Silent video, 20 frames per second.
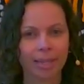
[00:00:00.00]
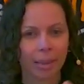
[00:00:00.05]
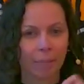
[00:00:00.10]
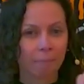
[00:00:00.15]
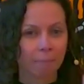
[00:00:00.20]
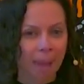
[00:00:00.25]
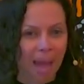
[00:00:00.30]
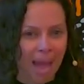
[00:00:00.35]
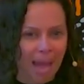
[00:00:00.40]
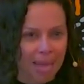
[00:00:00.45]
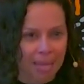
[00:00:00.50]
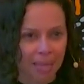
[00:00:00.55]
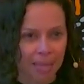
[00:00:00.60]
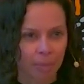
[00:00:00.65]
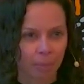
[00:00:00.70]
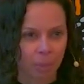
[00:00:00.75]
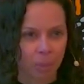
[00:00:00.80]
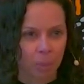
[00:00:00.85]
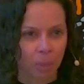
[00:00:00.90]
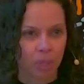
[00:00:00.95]
It looked
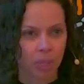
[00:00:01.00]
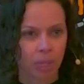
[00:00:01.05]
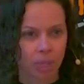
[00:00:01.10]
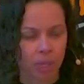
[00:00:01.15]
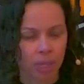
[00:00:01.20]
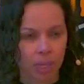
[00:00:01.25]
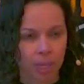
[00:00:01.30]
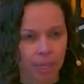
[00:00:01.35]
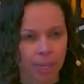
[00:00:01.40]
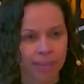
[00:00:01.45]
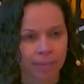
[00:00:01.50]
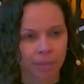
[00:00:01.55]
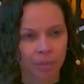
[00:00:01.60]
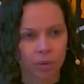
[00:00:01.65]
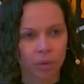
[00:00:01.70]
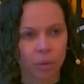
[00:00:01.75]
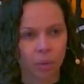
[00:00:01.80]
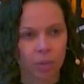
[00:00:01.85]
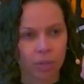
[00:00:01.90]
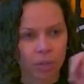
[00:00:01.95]
impassable.
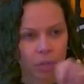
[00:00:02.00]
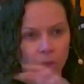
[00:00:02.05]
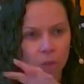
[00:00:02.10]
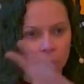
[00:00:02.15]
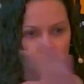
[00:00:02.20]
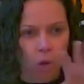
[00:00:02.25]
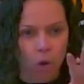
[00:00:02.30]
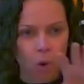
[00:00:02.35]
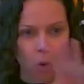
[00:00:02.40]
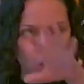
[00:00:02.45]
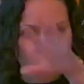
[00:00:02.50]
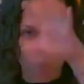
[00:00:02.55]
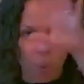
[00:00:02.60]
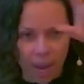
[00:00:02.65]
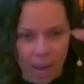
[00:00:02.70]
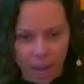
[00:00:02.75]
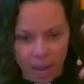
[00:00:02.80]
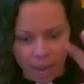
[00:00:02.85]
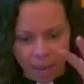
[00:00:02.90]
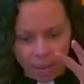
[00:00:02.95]
Like, there was
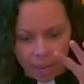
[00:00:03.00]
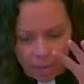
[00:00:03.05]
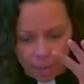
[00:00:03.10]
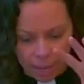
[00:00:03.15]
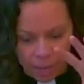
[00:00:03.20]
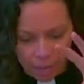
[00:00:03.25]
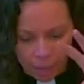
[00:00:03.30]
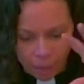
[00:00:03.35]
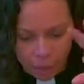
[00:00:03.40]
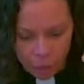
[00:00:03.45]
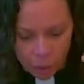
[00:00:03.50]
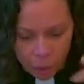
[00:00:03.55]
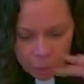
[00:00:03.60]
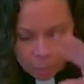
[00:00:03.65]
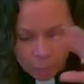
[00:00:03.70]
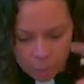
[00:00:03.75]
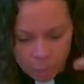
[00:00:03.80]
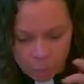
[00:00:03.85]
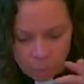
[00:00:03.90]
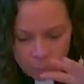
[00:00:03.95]
no way
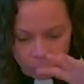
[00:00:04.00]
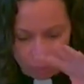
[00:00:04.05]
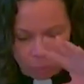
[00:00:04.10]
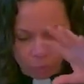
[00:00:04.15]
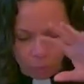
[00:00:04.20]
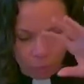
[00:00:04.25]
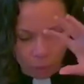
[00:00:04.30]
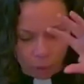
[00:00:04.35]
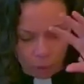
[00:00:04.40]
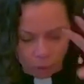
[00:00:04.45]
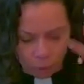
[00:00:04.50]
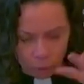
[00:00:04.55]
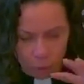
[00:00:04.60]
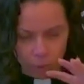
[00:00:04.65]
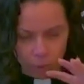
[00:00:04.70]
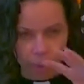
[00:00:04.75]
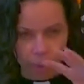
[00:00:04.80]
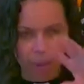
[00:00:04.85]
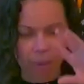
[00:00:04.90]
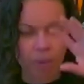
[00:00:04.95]
to move
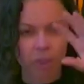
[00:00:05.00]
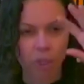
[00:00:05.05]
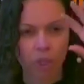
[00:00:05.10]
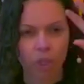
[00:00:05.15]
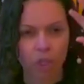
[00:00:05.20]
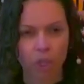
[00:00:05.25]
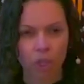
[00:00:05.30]
through.